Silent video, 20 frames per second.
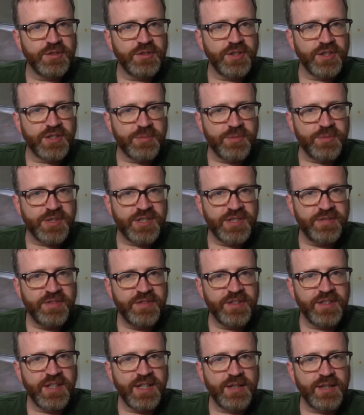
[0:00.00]
not
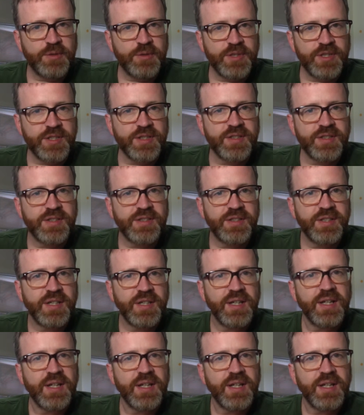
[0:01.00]
specific languages,